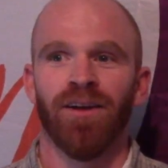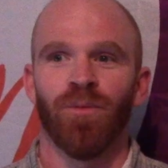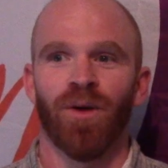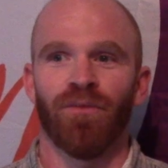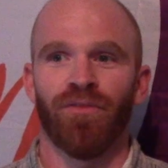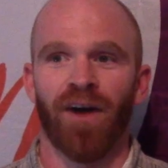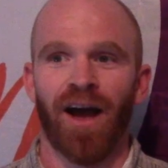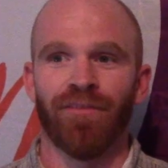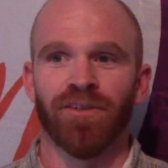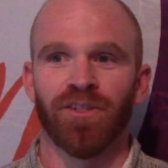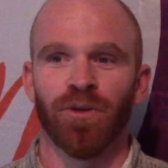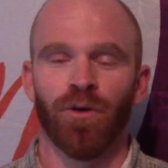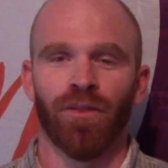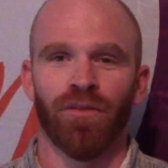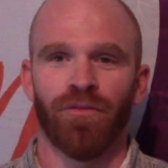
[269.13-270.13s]
Went
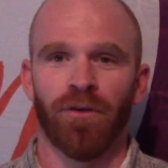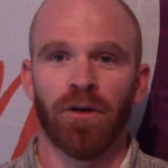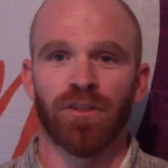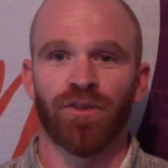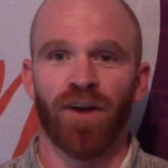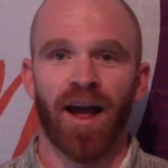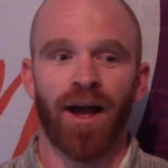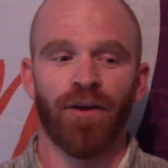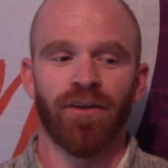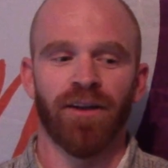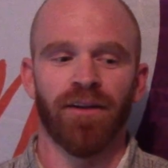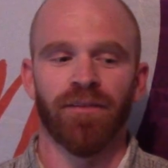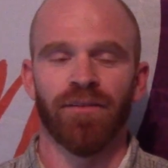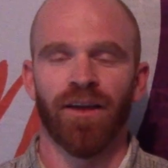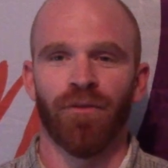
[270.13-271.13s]
5-2 in the first round
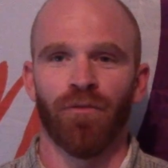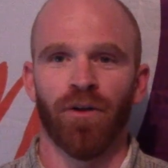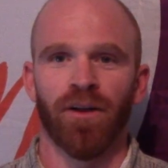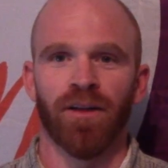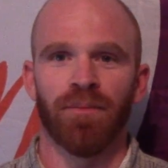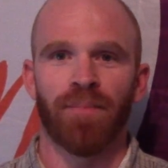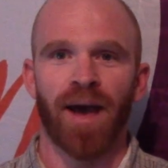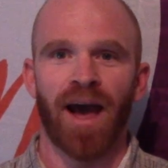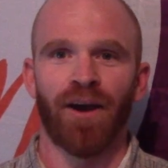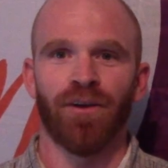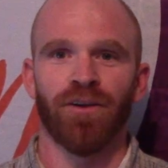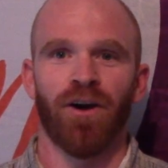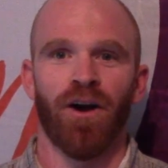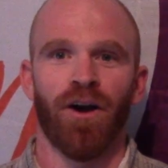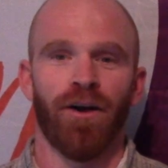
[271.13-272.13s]
and really
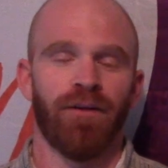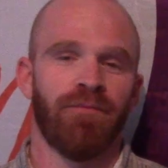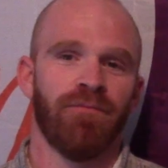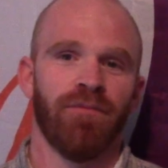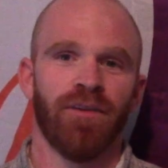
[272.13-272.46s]
battled hard.